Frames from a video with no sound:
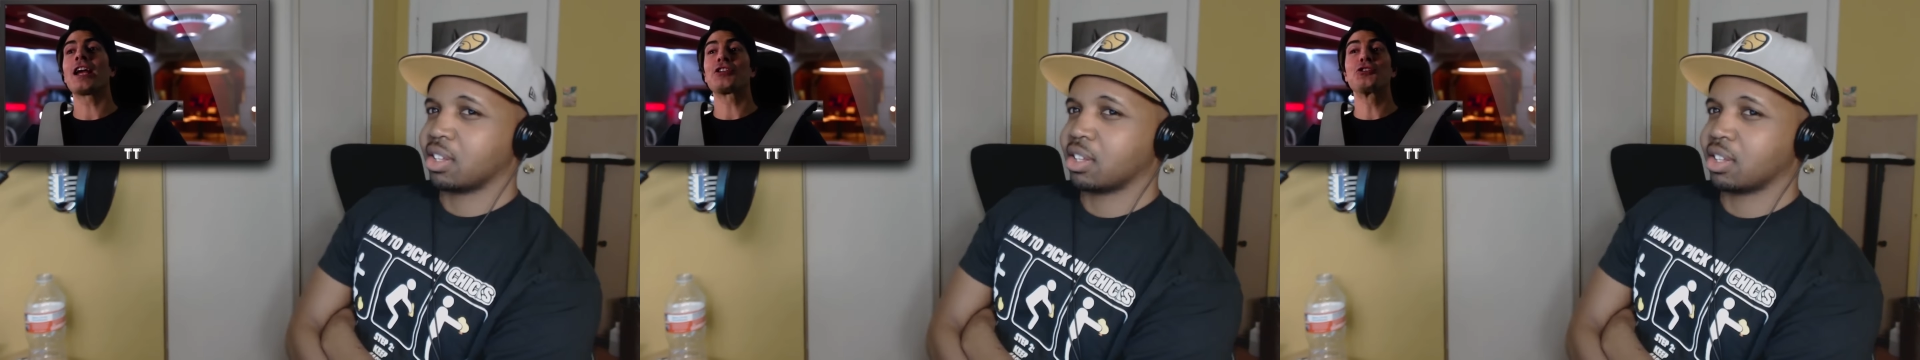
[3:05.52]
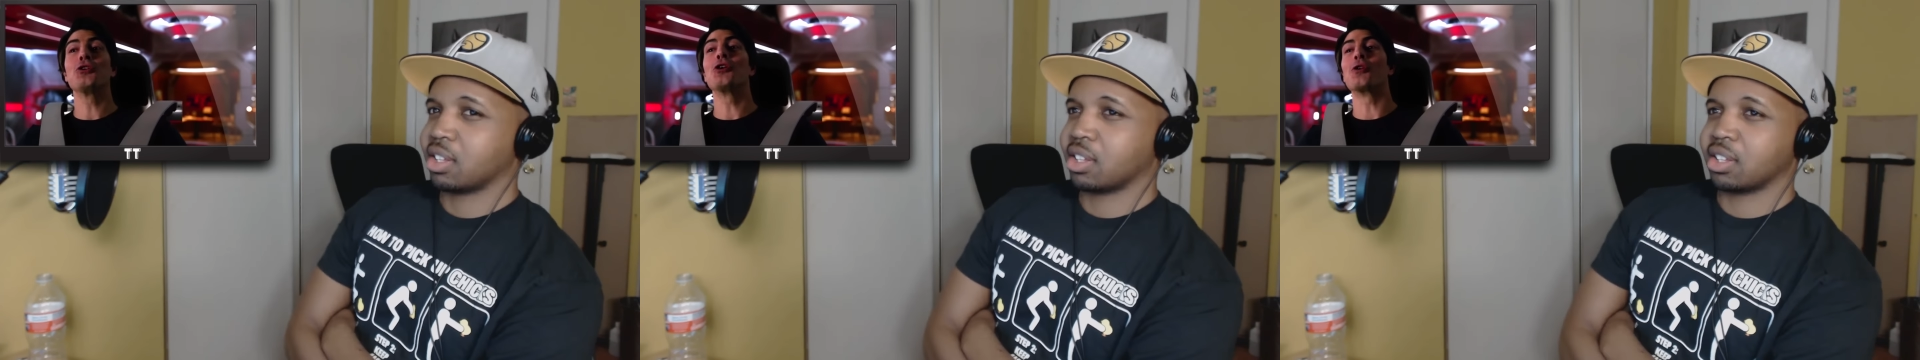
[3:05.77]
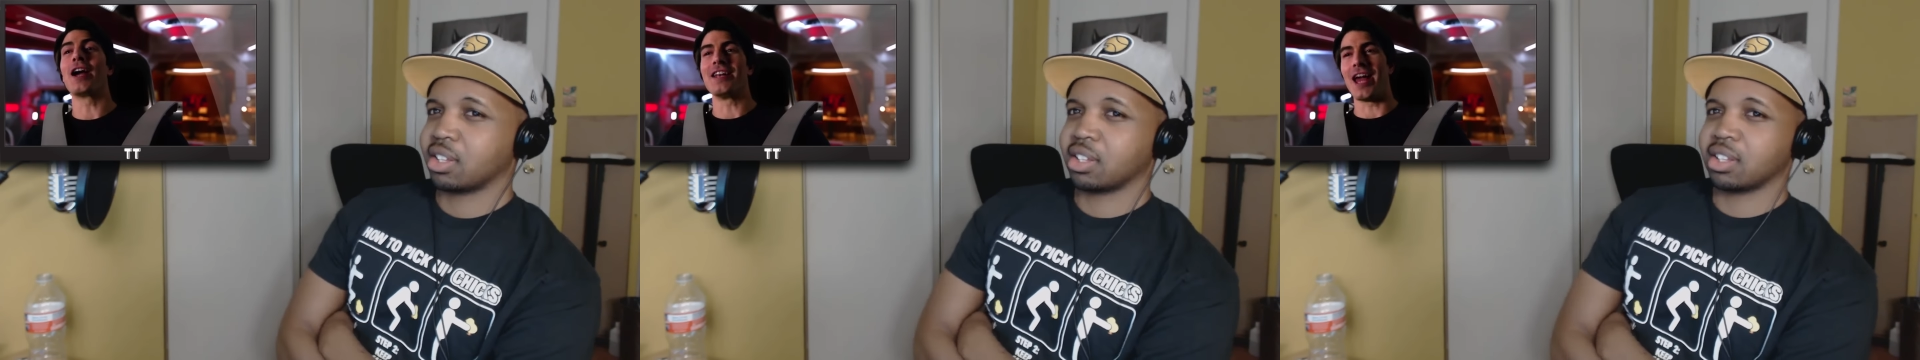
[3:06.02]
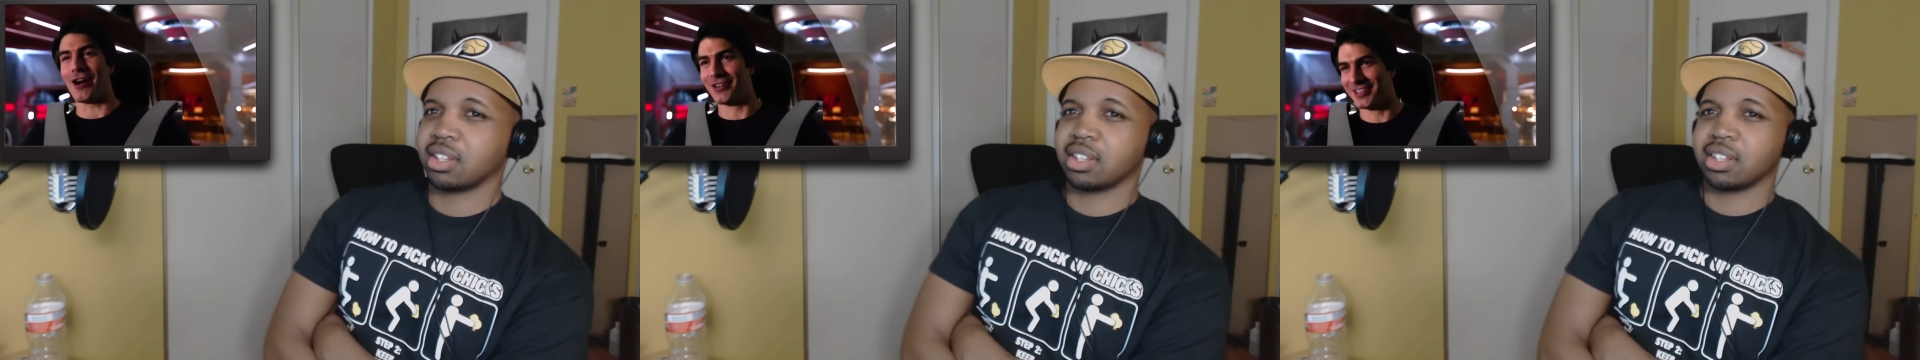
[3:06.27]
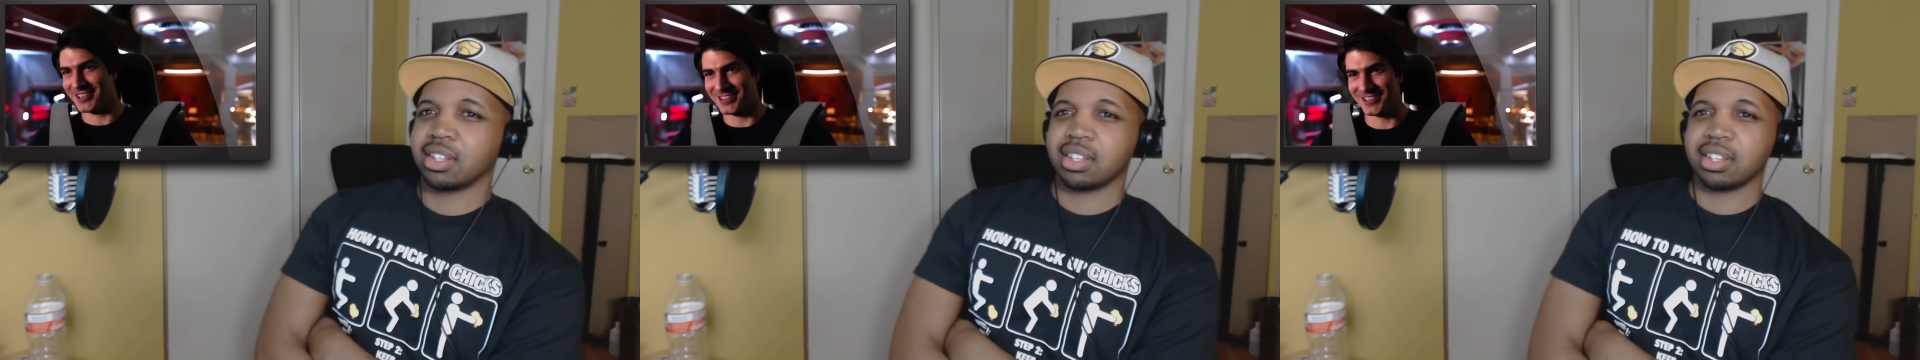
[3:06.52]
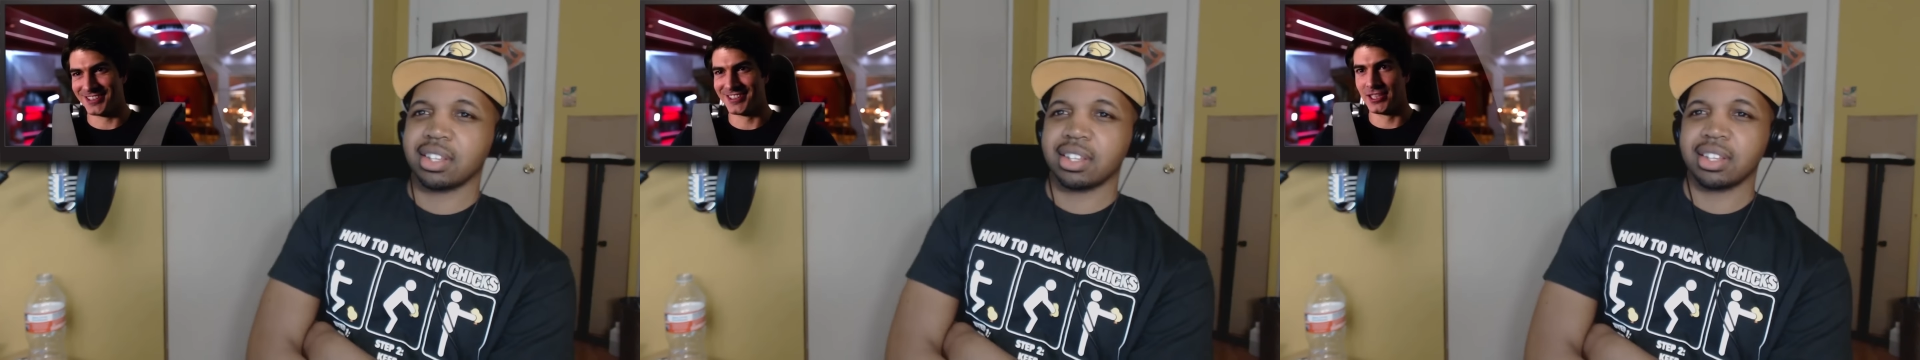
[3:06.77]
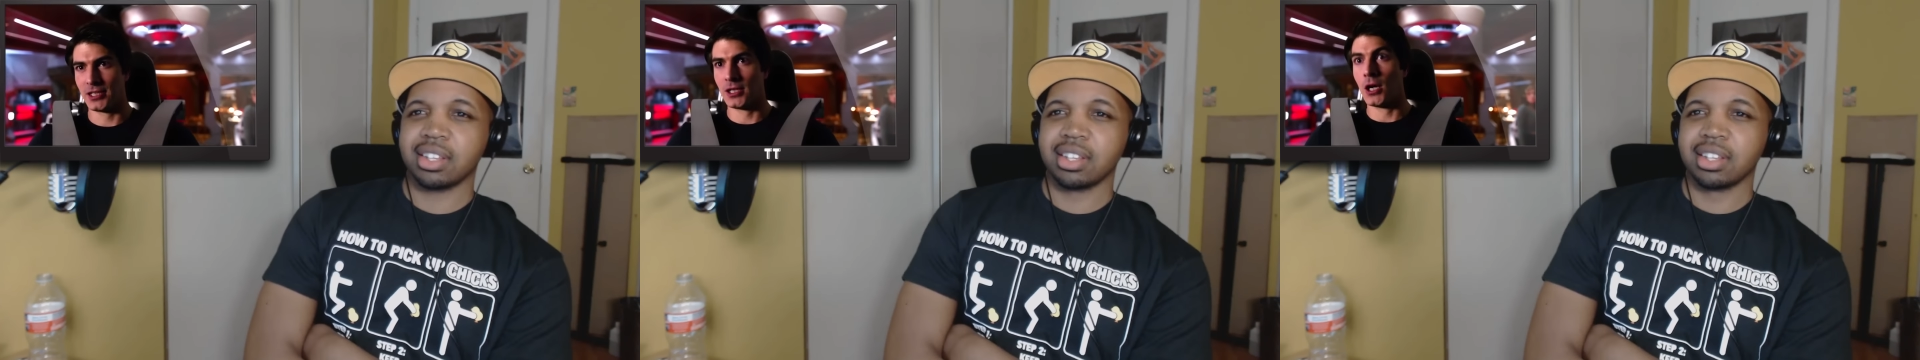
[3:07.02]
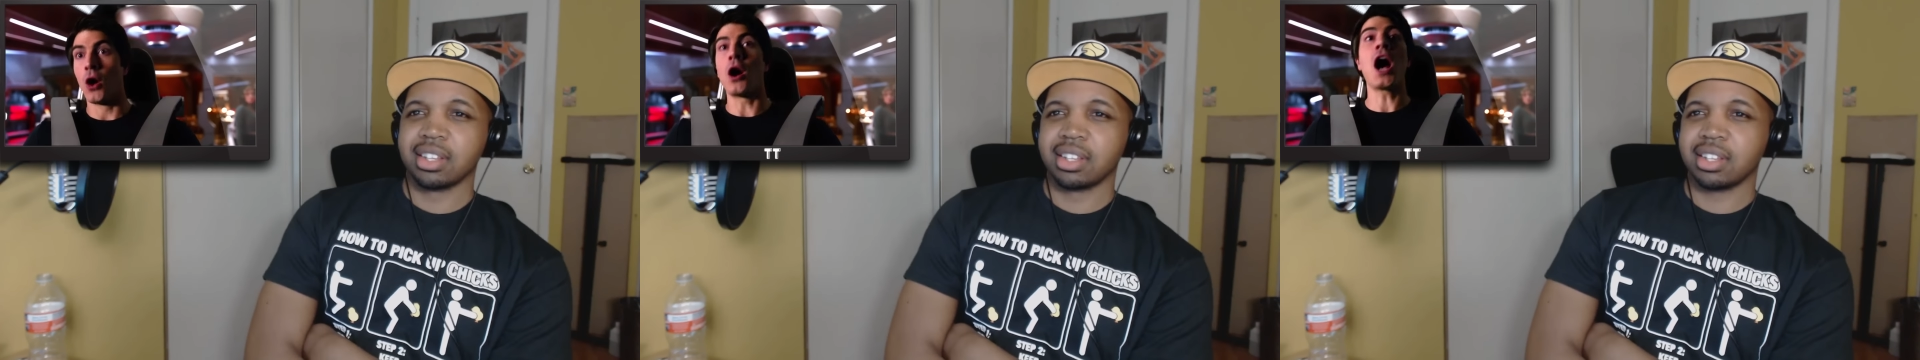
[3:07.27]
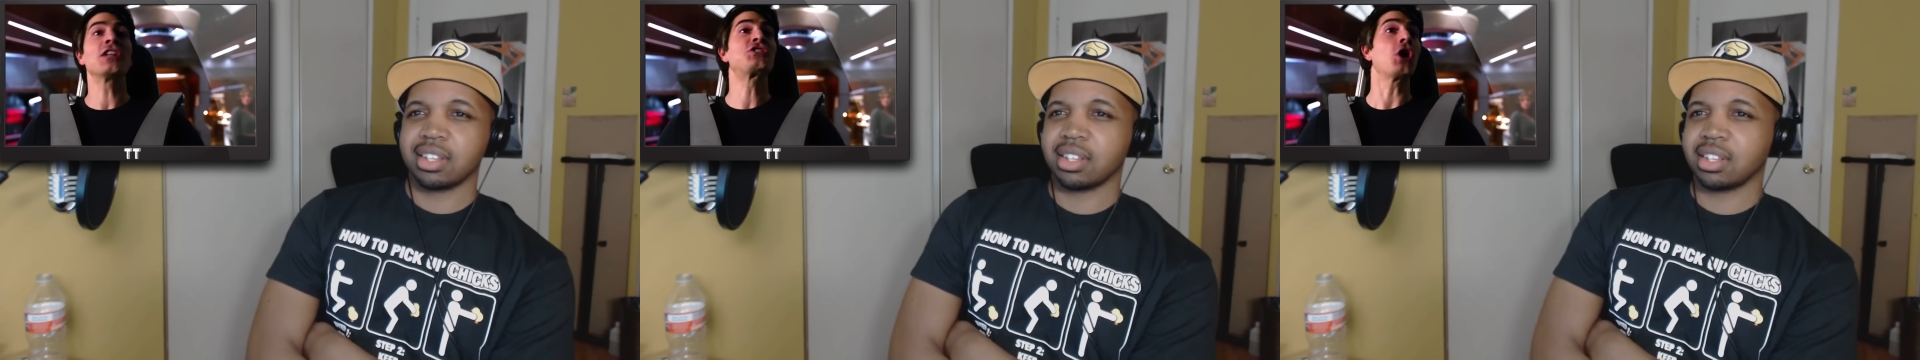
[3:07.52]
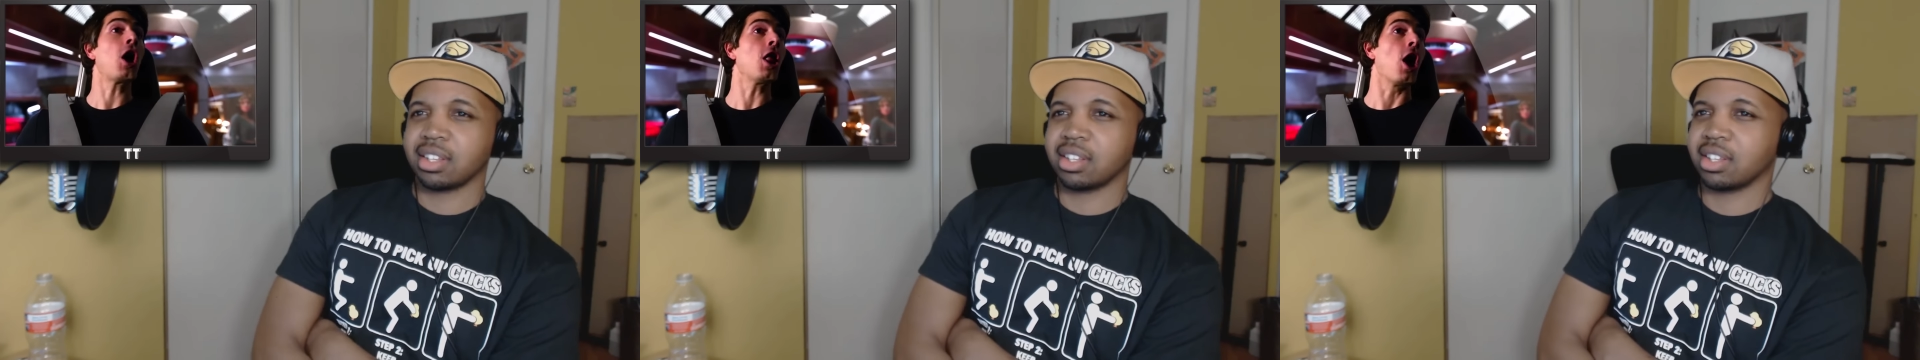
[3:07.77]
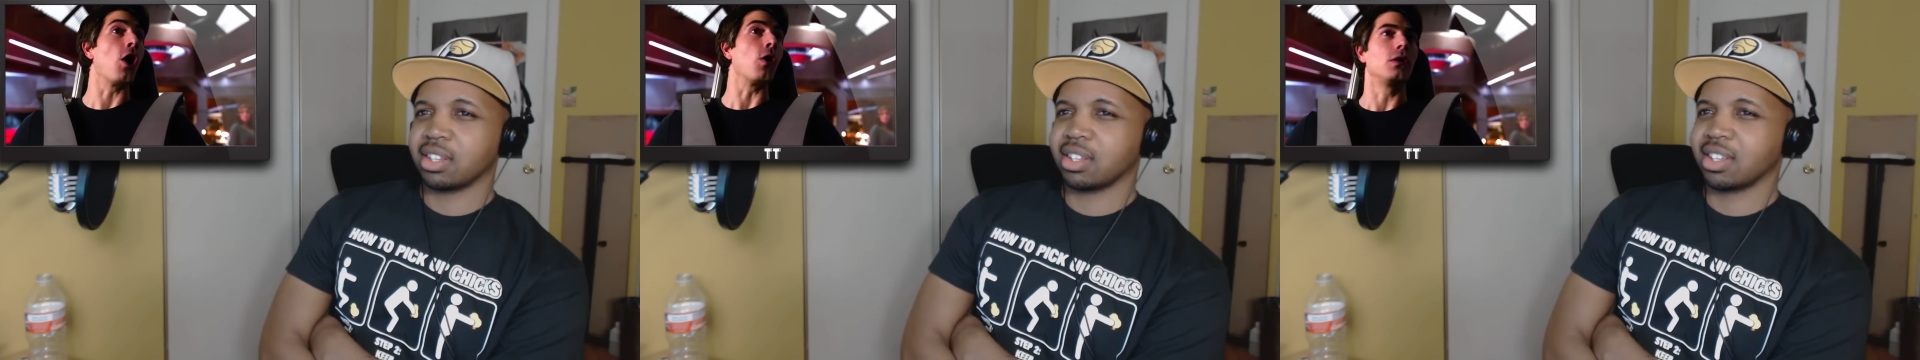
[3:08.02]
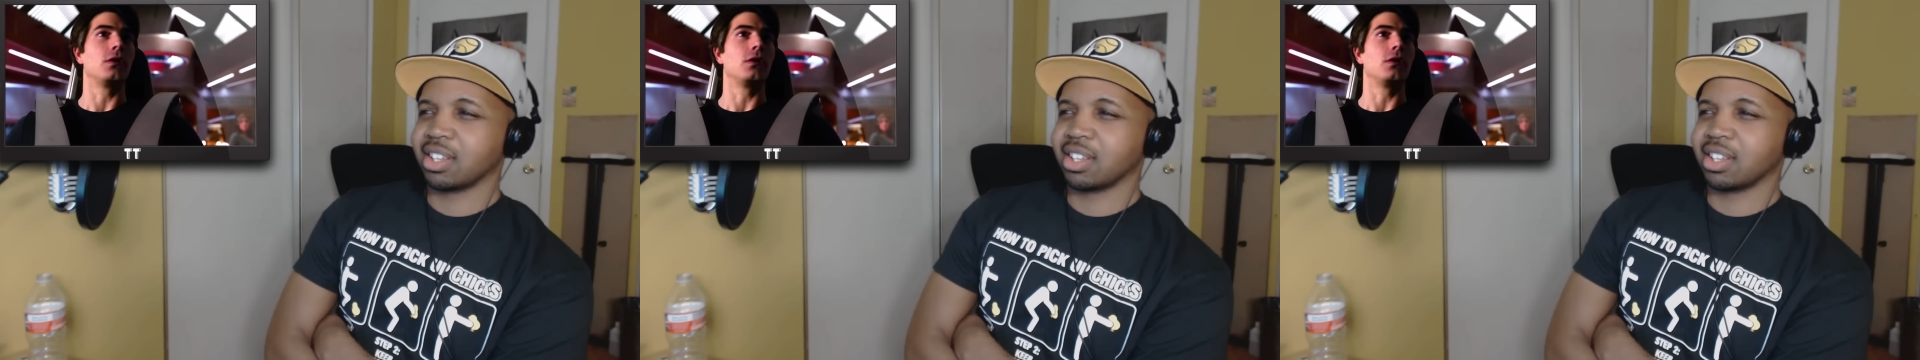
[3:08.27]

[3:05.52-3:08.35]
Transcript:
Speaker 1: like Sulu right now. Or Han Solo.